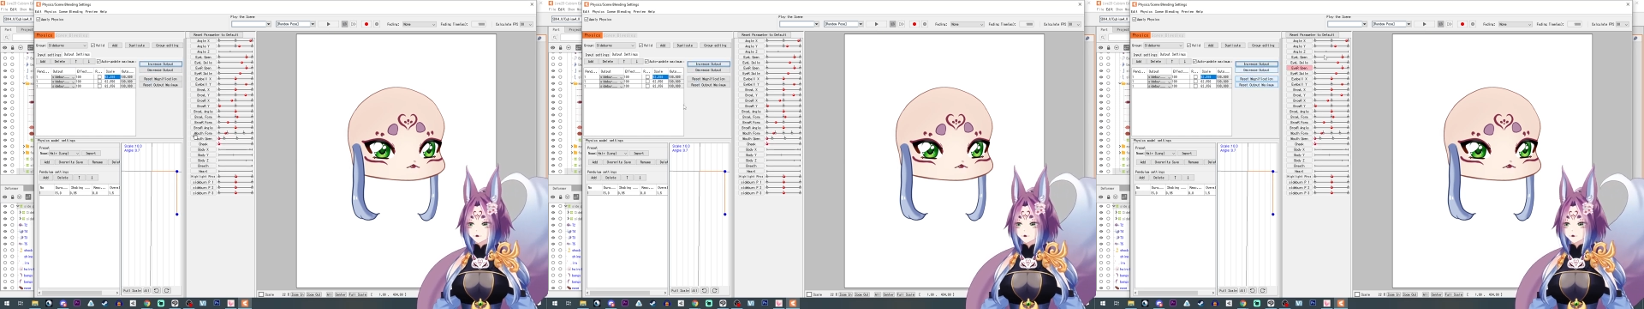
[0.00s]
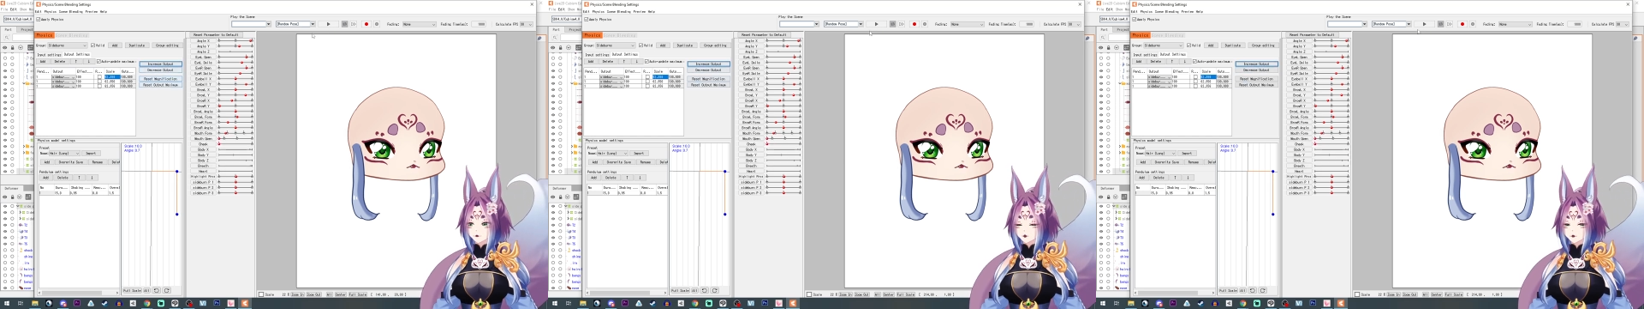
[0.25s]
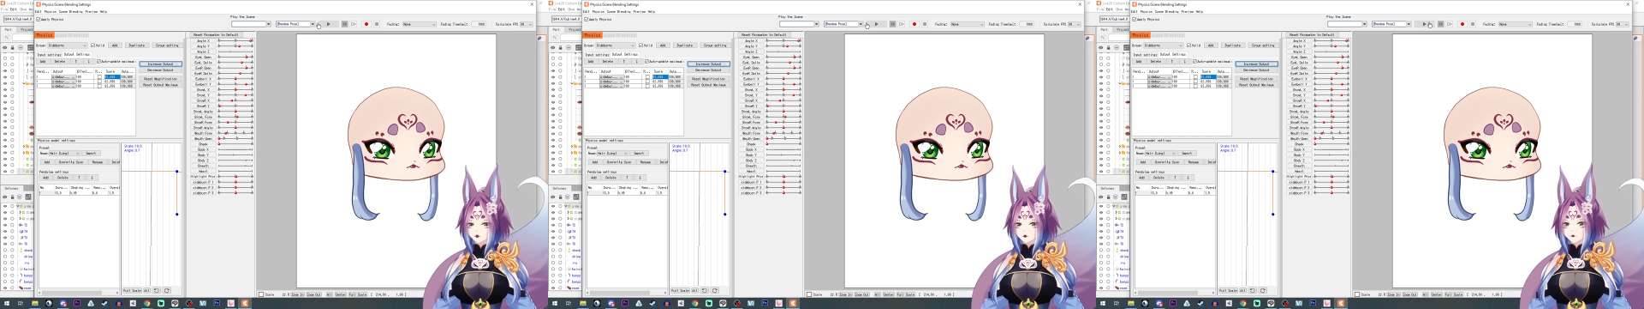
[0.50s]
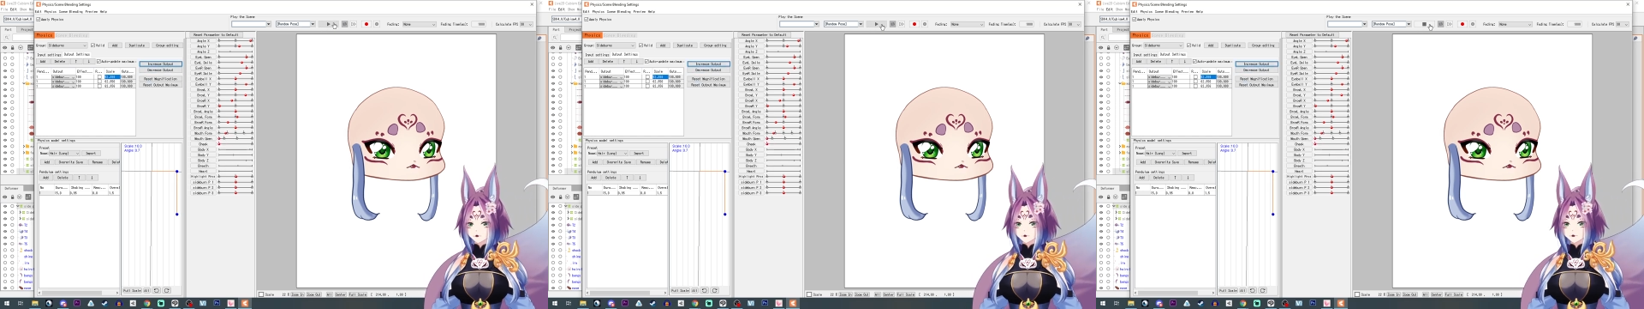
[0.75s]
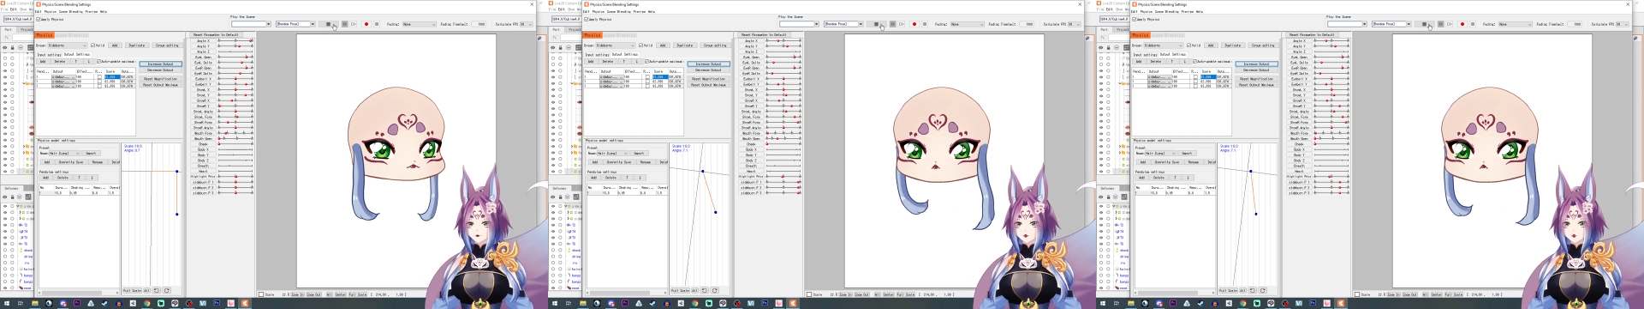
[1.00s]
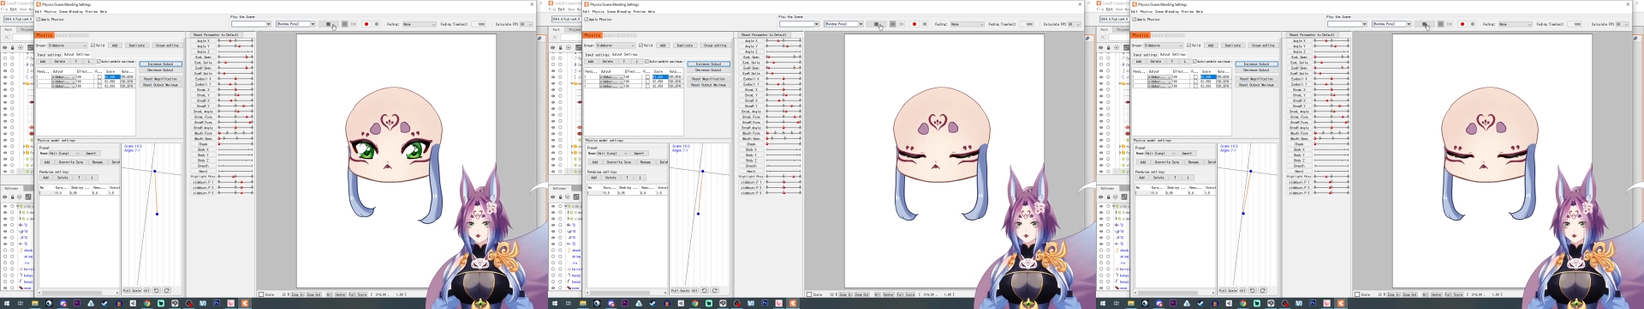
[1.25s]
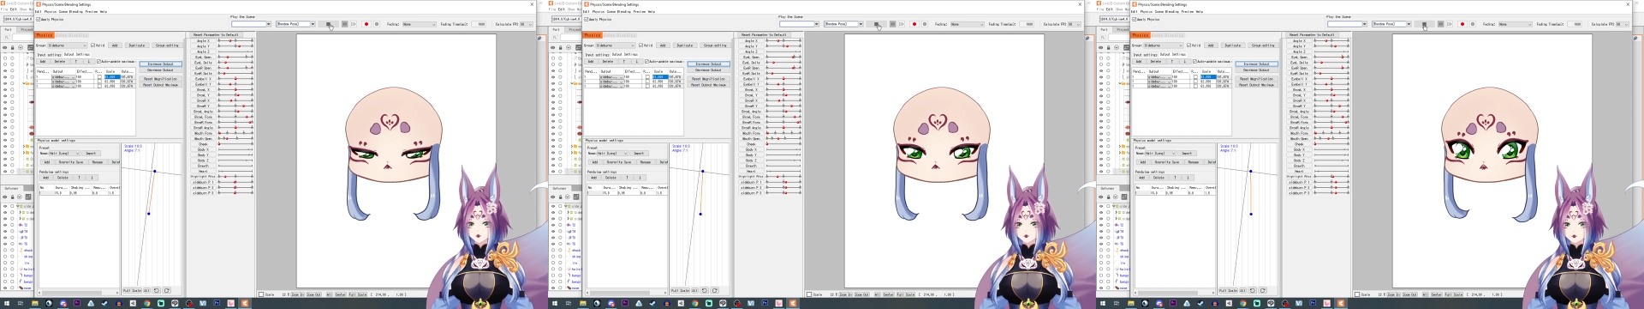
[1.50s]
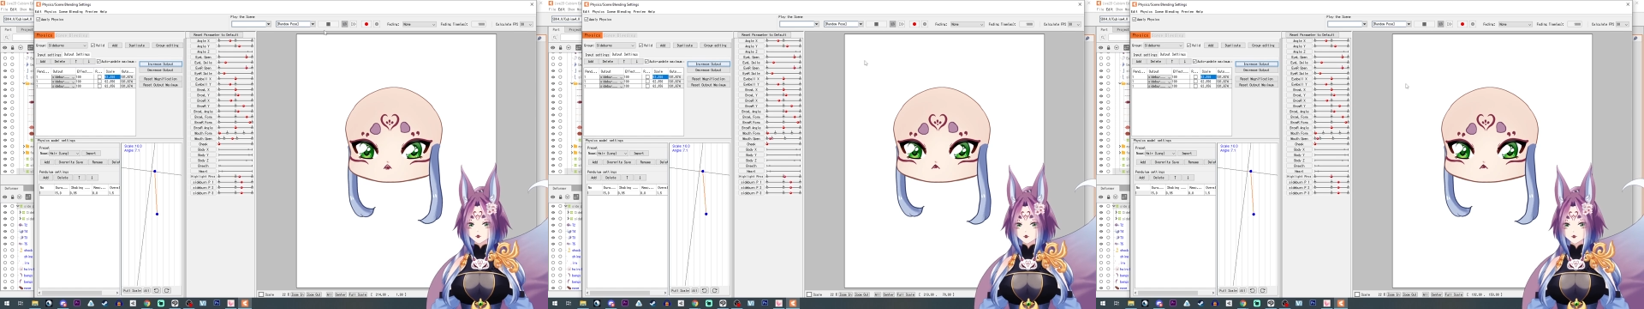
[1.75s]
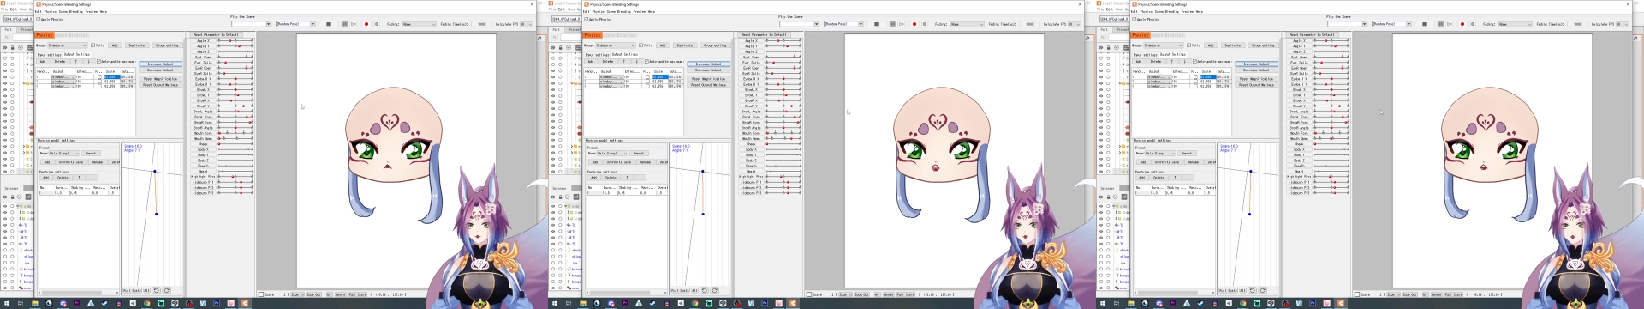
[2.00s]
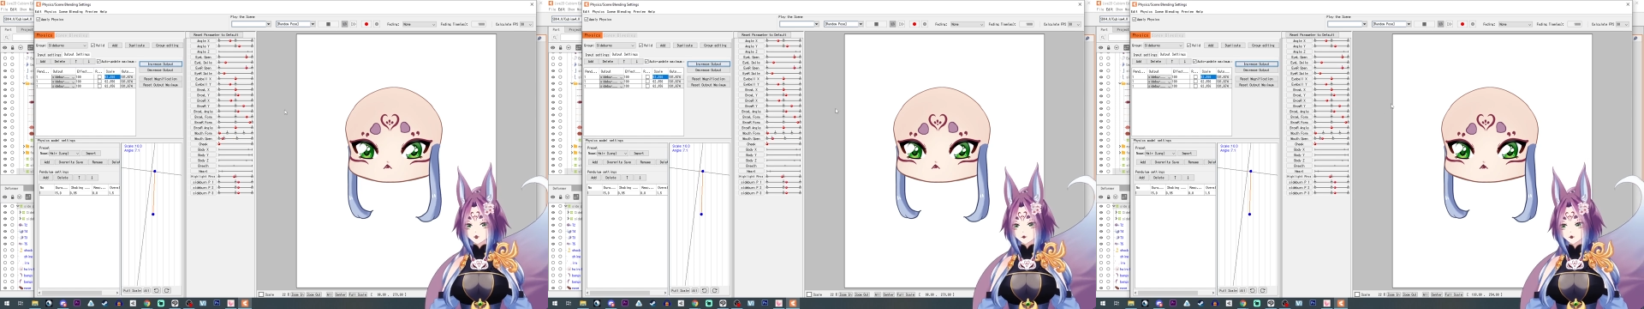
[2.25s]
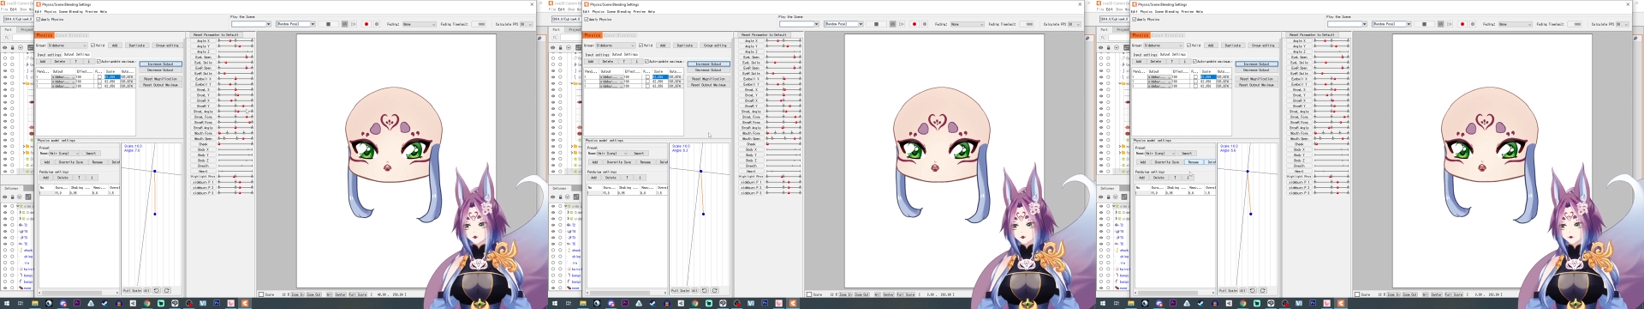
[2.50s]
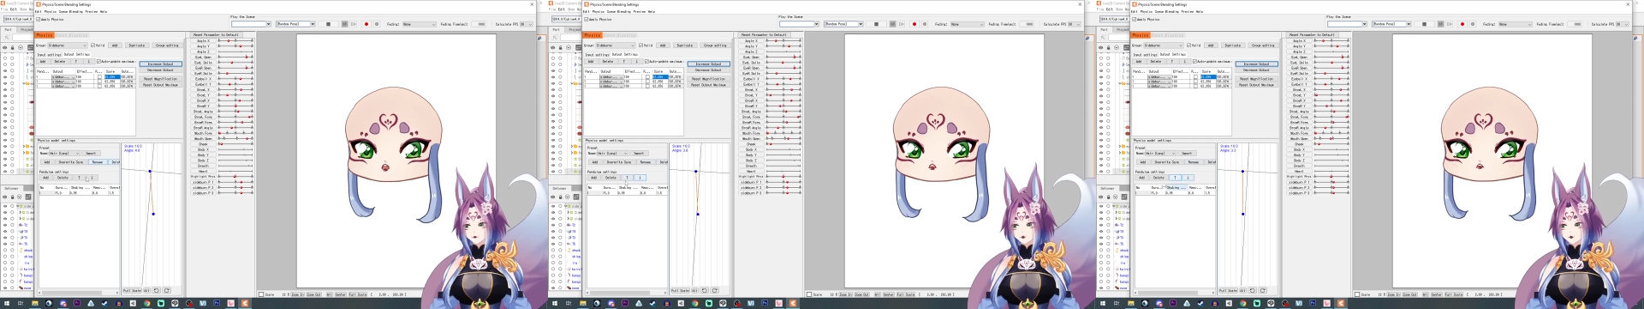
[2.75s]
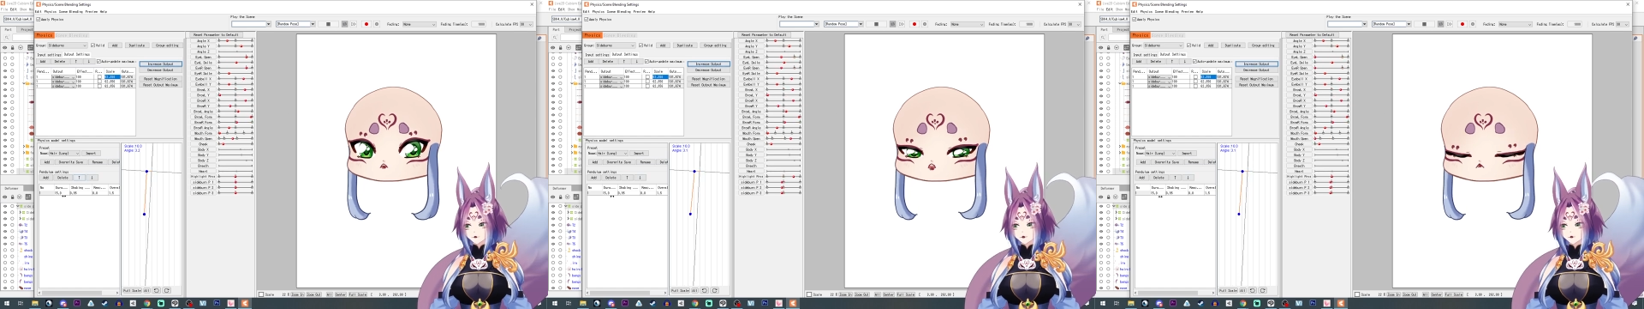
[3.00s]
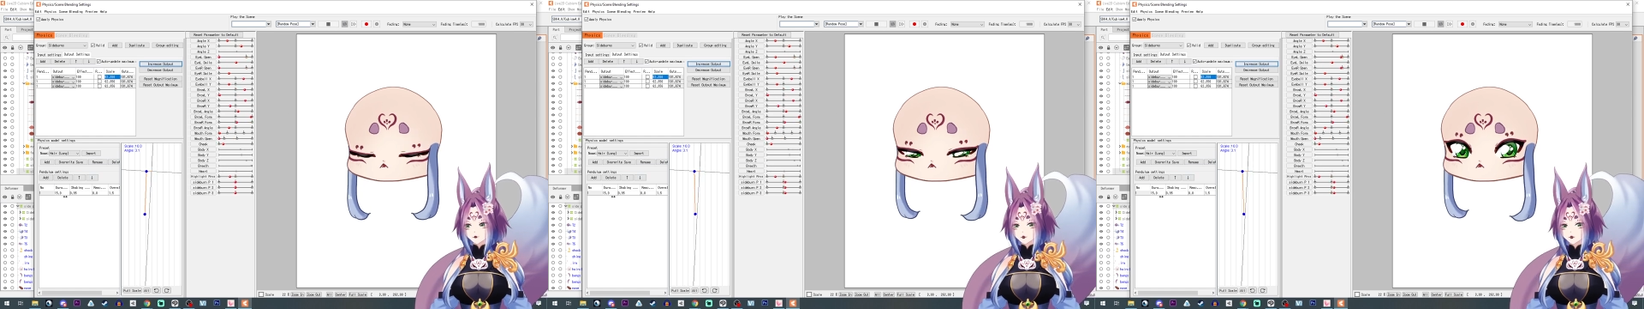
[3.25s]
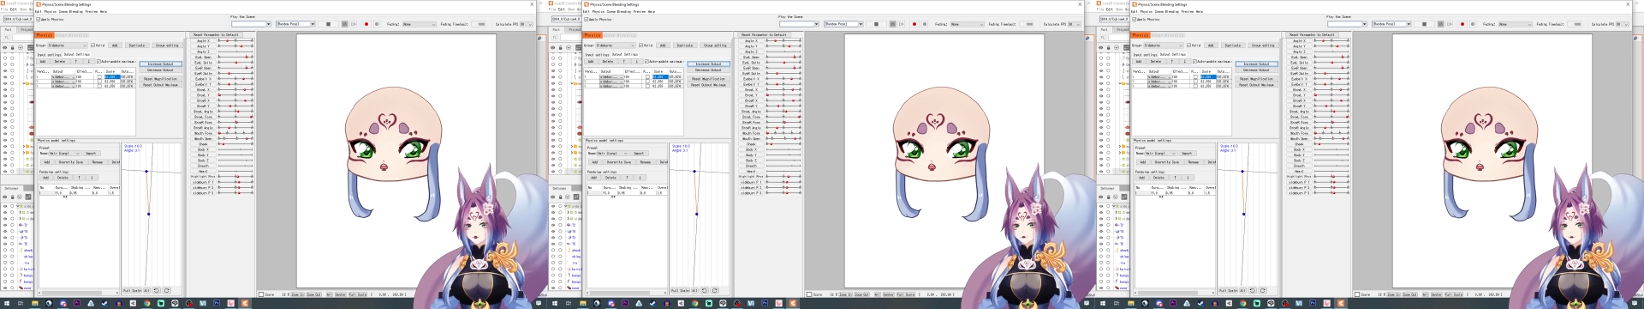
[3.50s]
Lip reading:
(no speaker visible)